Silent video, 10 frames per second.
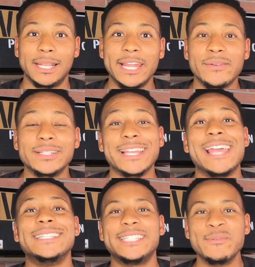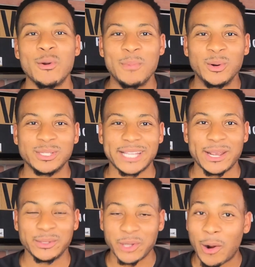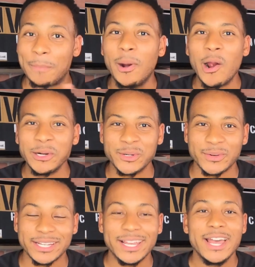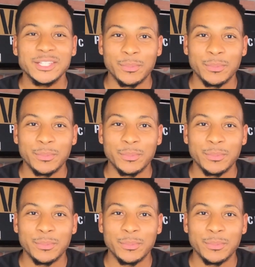Polaris and Zero Motorcycles are partnering